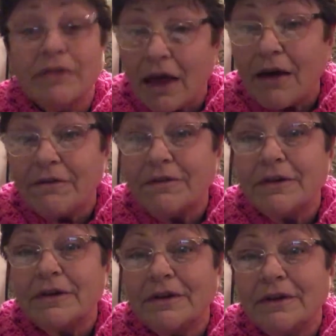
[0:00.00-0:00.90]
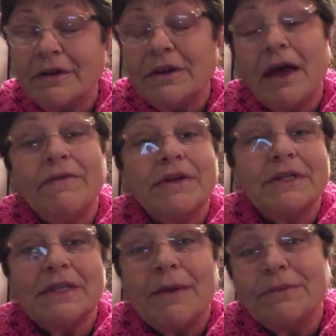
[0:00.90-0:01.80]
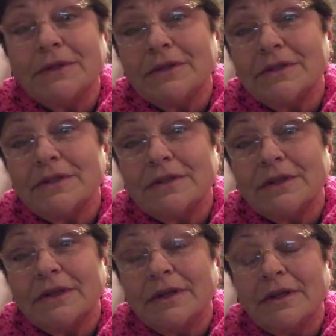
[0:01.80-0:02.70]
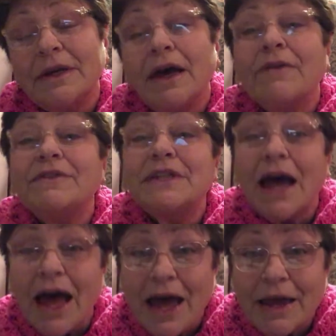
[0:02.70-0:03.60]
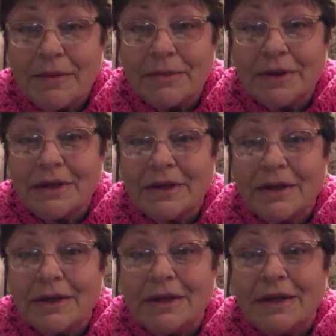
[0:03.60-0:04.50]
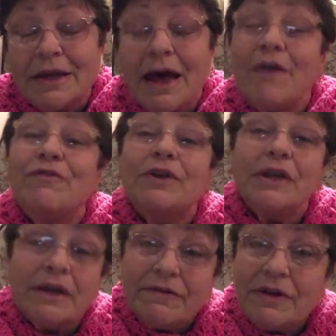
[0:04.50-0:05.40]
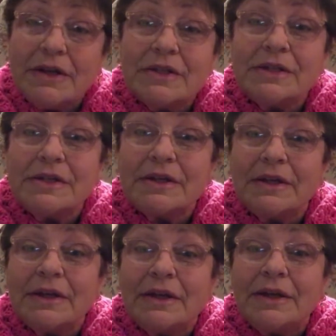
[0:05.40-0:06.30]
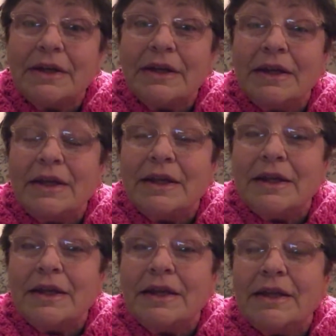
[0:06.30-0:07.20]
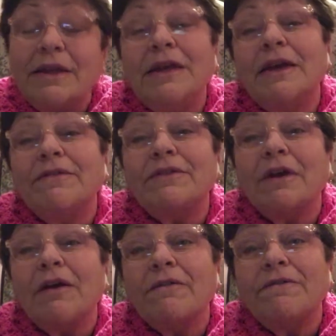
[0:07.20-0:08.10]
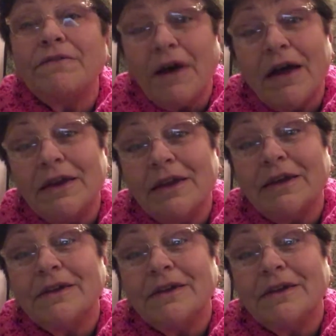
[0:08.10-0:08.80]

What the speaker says: love, of acceptance, of time, of forgiveness, the gift of fun.